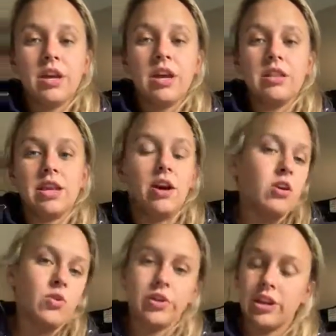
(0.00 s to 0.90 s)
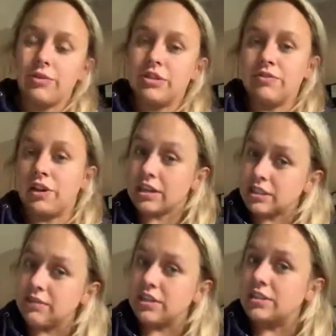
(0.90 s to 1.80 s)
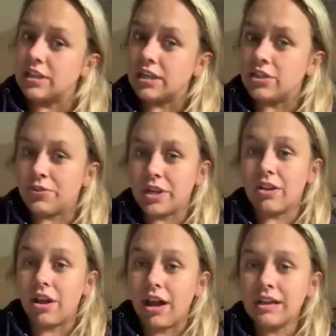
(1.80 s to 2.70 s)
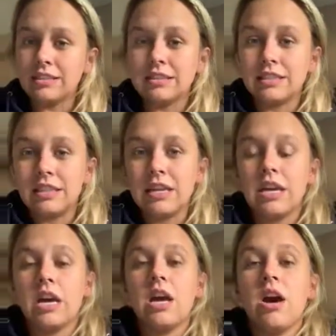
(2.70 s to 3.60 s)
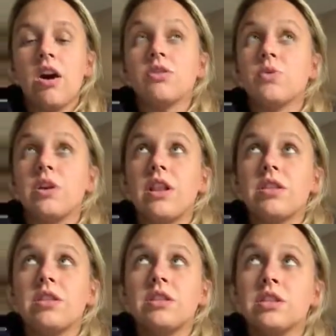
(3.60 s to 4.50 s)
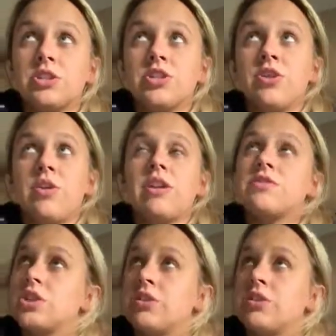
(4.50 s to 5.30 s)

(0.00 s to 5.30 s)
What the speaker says: And they all correlate with different activities they do in class. Also, I let the teacher know that if she